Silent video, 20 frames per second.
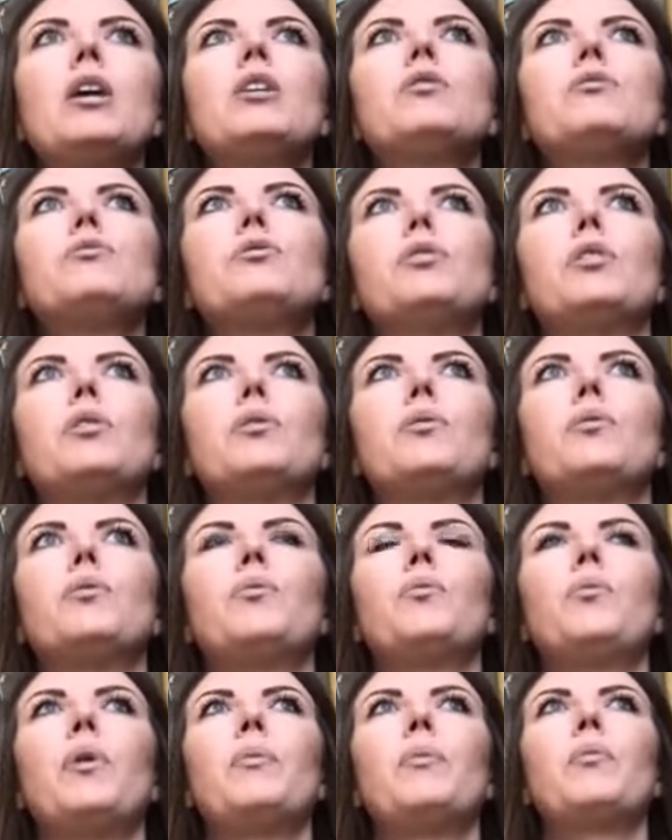So
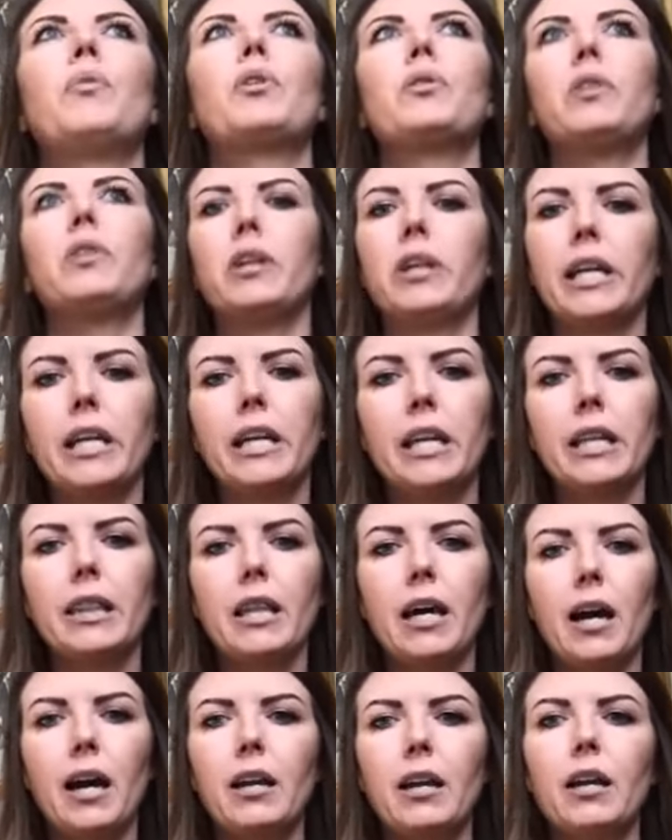when we're looking at
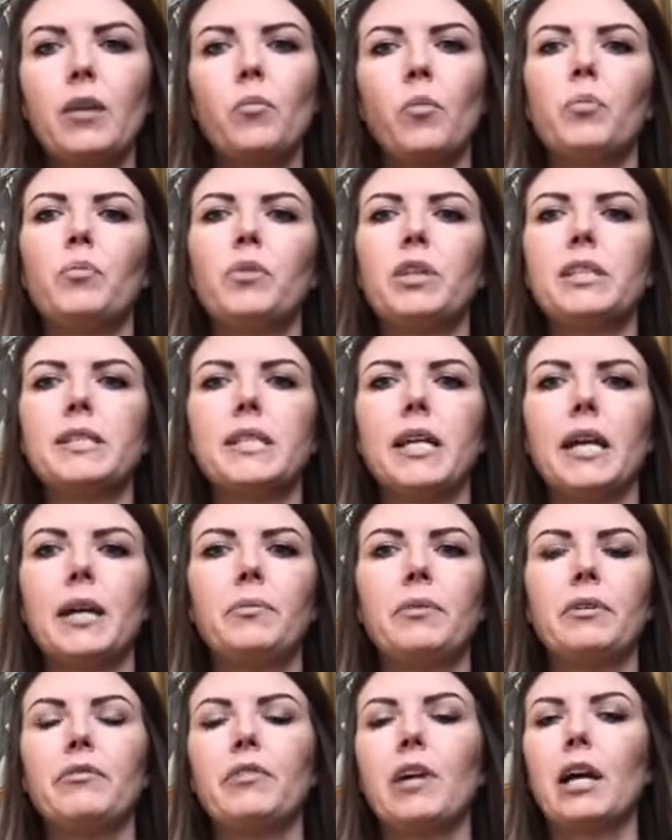that and when we say
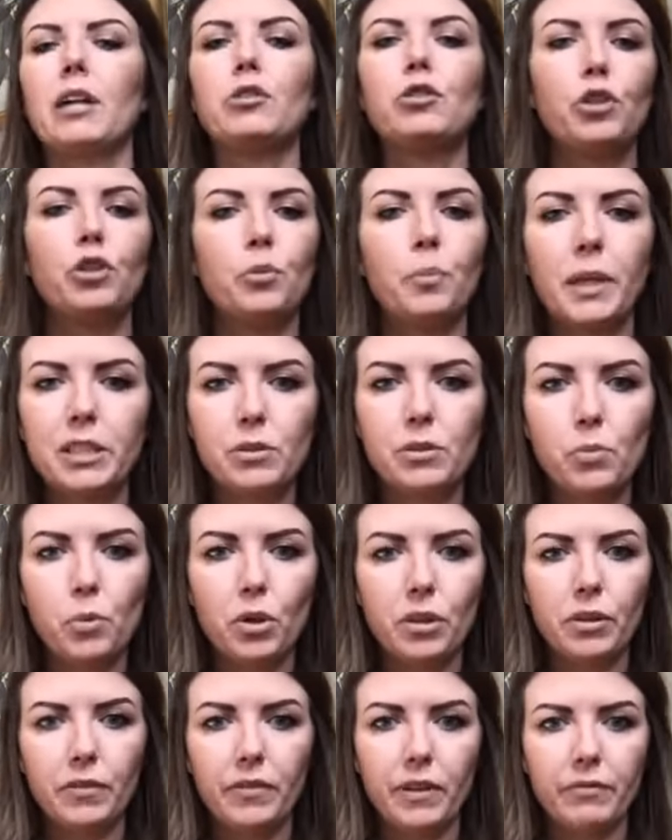we've got 2 months
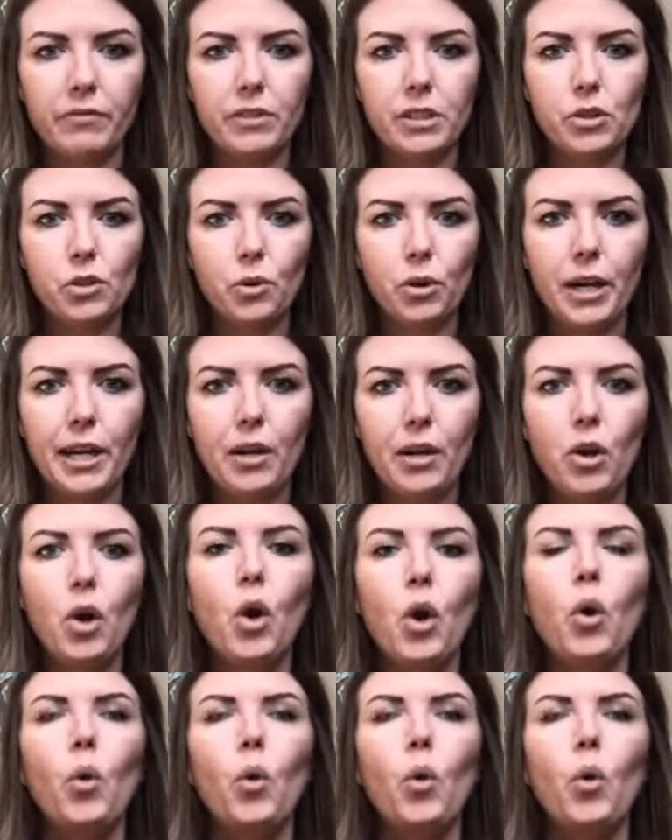worth of inventory,